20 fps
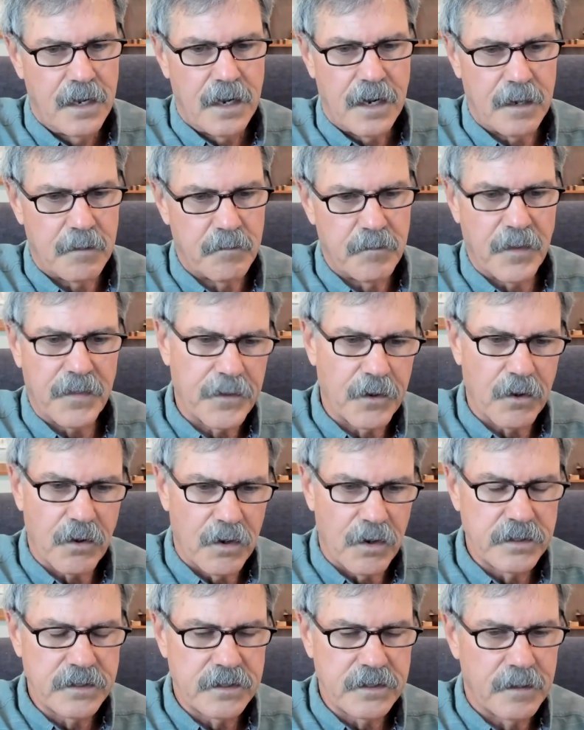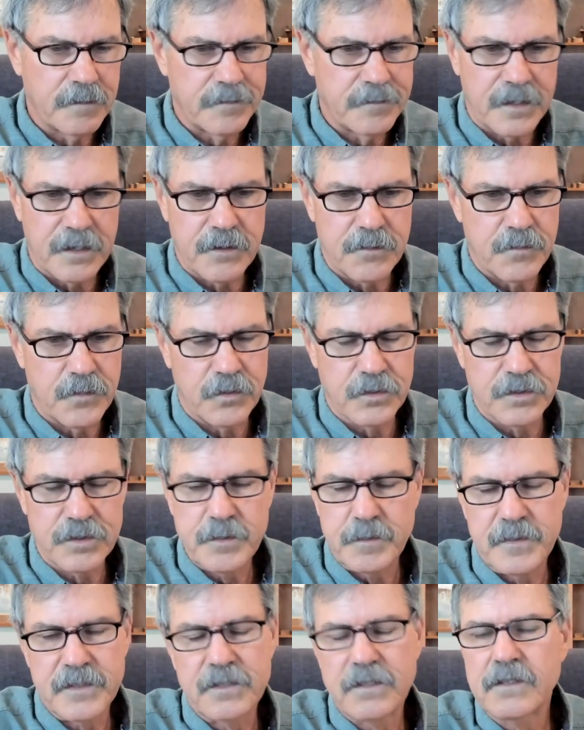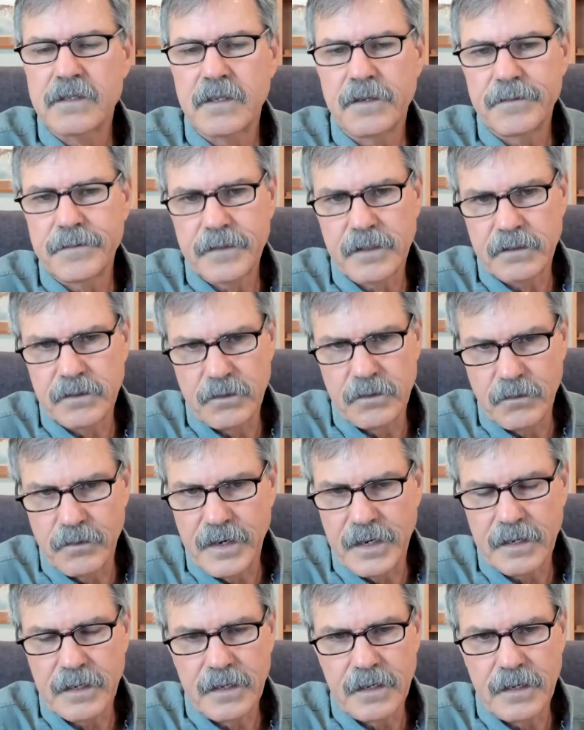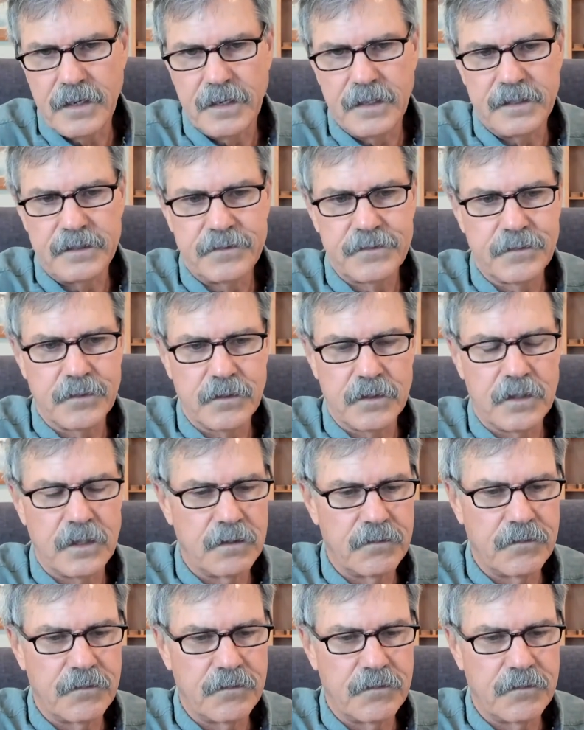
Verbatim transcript: Um, but there are some that are more specifically recognized for,